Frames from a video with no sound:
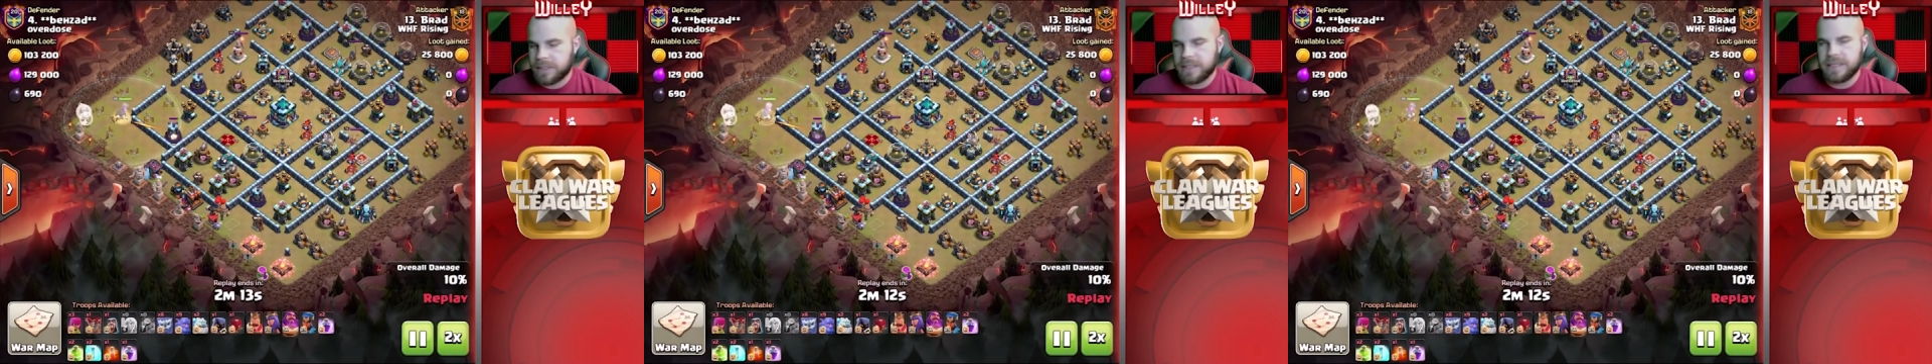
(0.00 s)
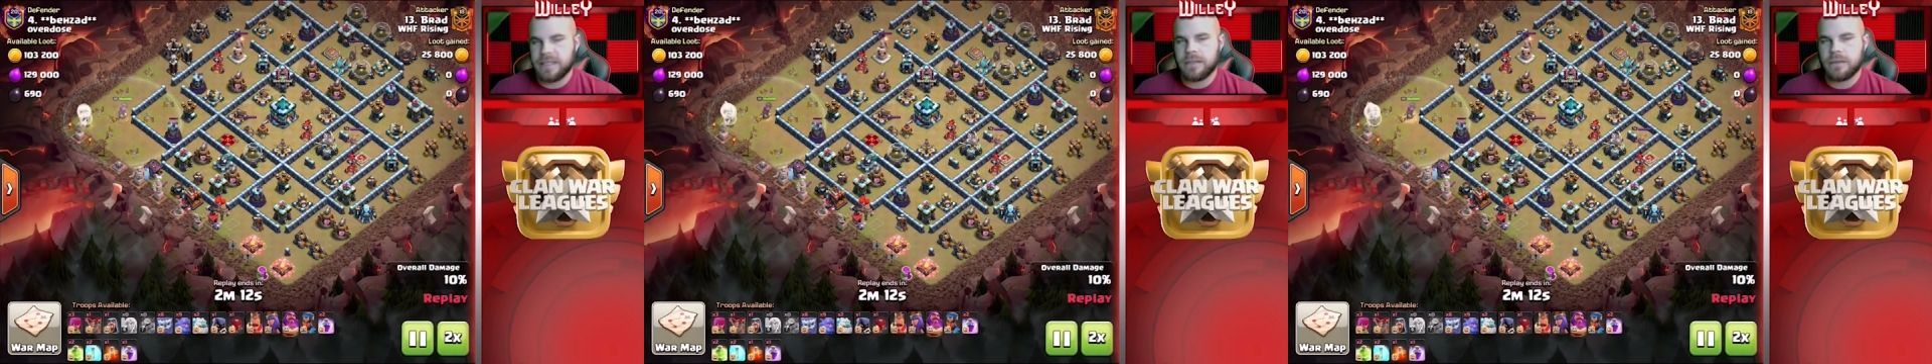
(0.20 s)

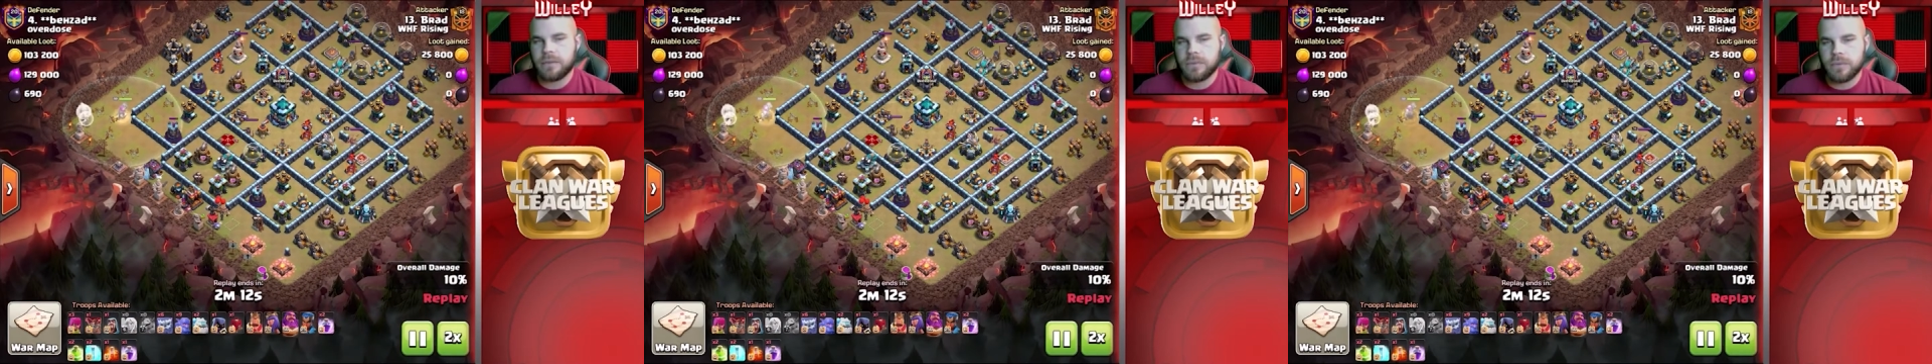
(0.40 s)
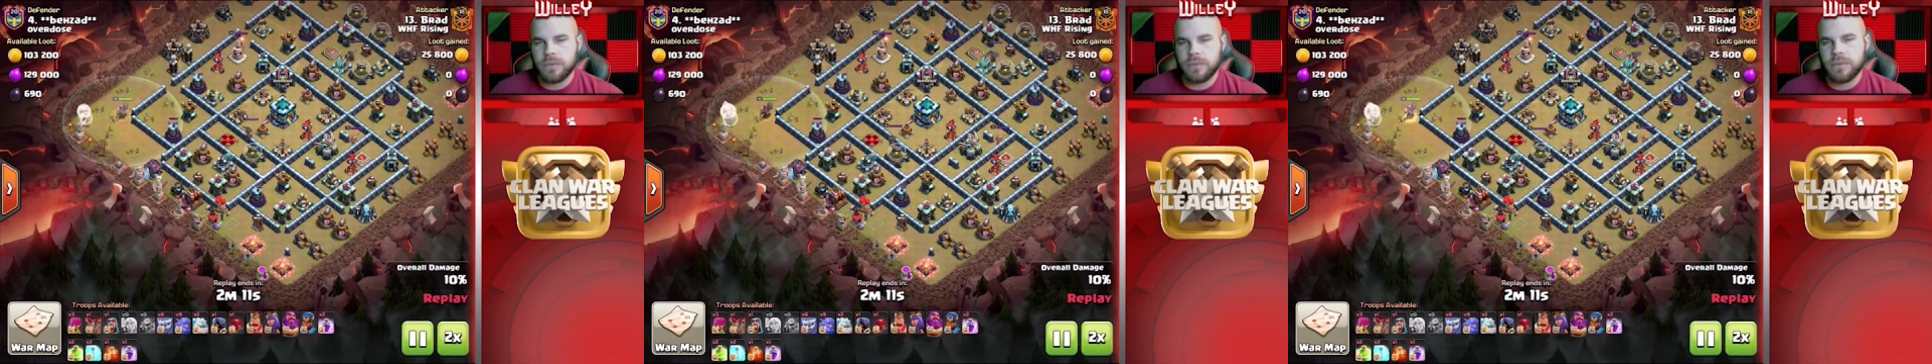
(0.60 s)
get
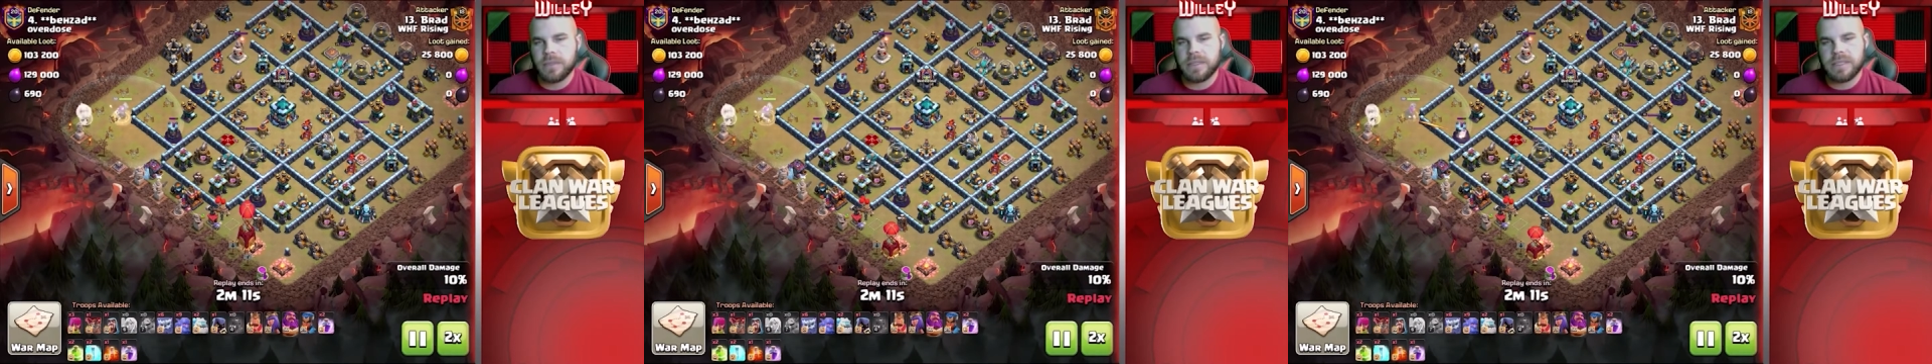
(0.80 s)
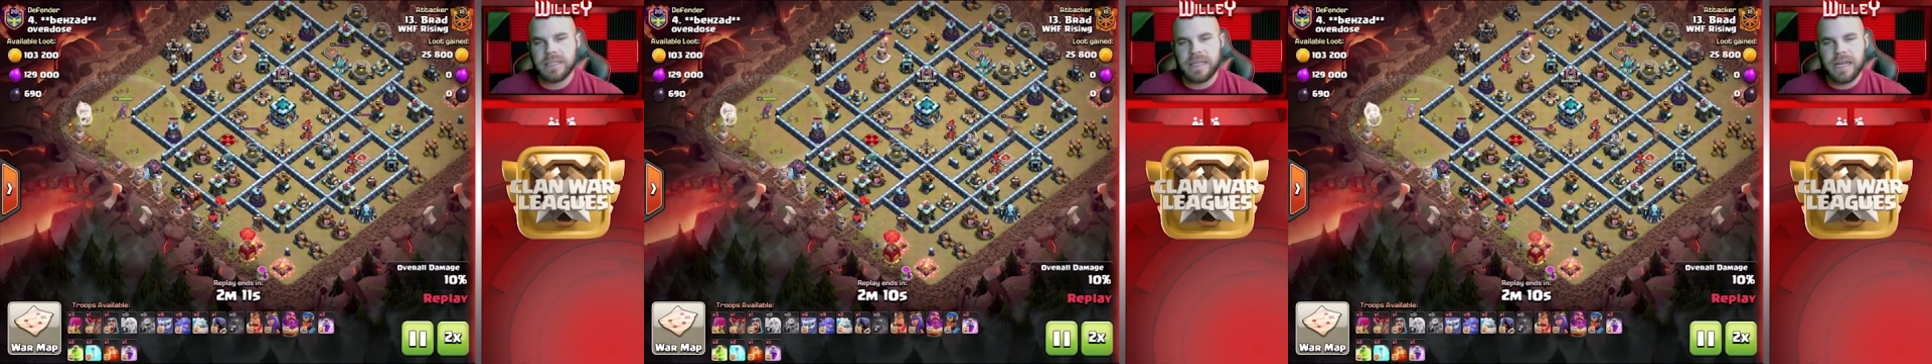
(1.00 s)

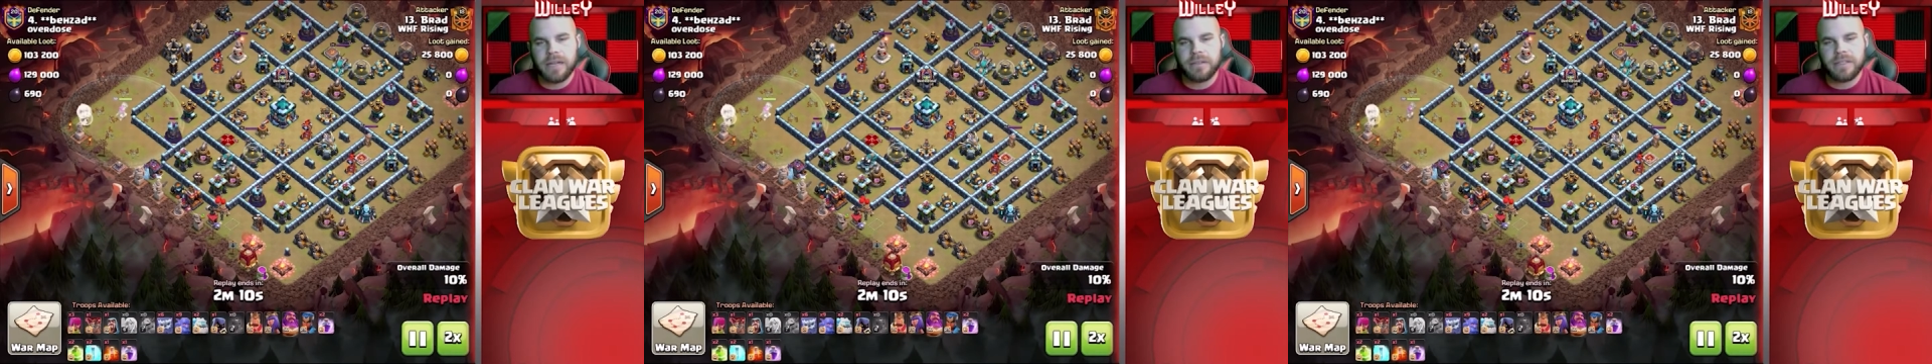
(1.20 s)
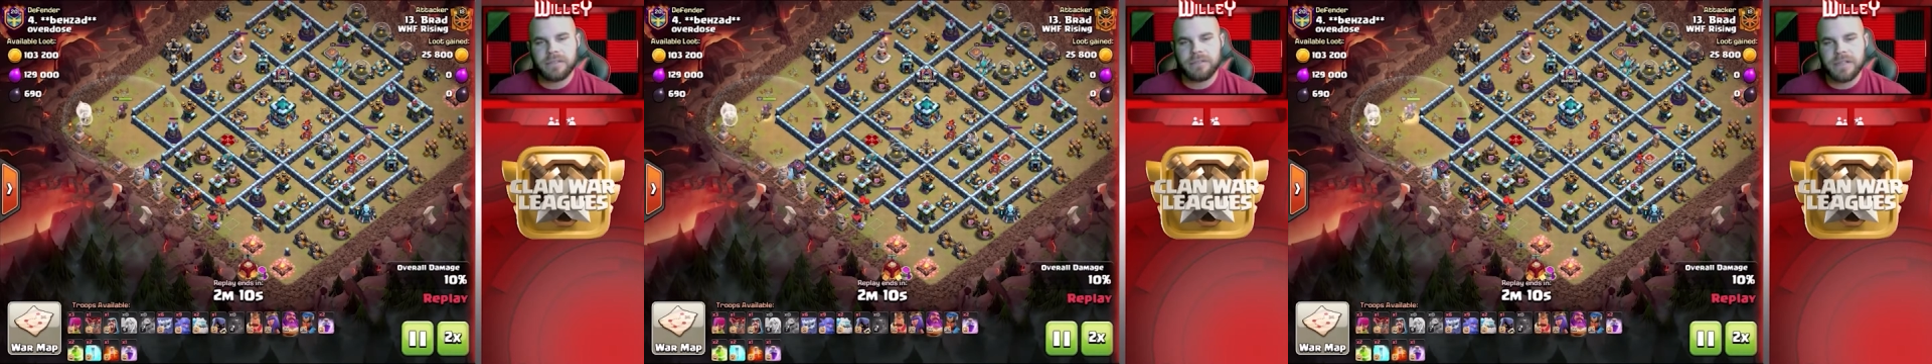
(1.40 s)
through the
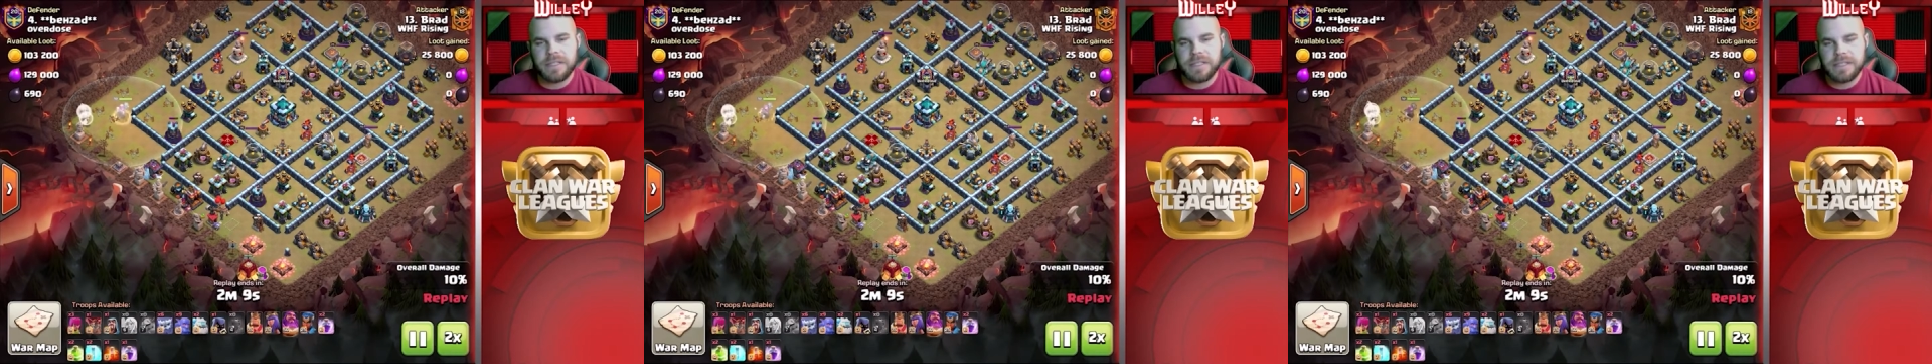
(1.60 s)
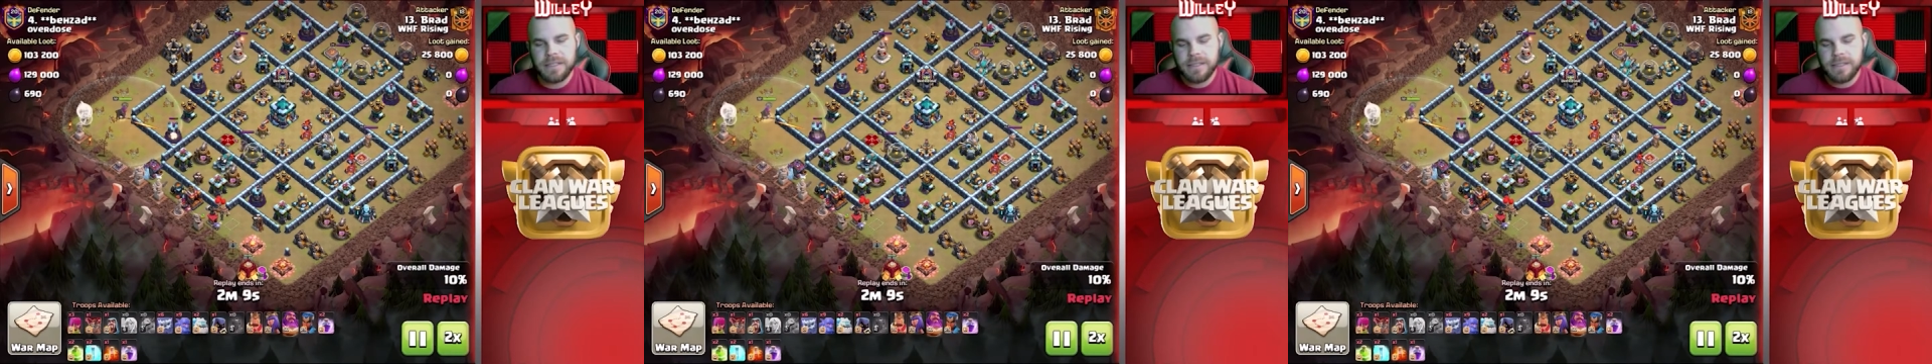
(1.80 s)
air defense.